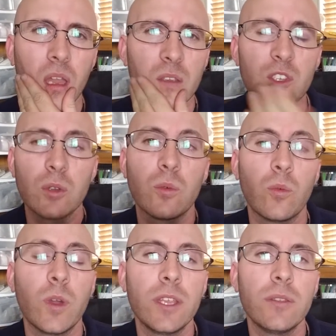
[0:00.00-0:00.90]
So
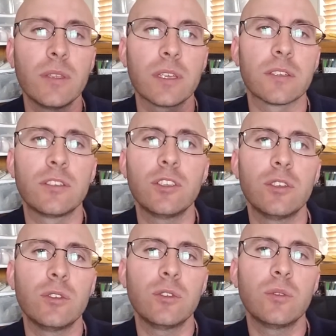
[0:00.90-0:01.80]
what do you think?
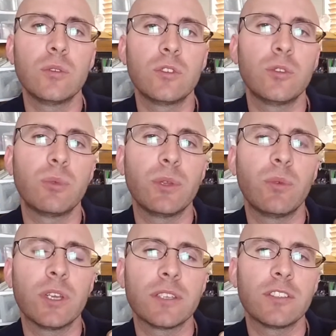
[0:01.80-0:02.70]
Do we want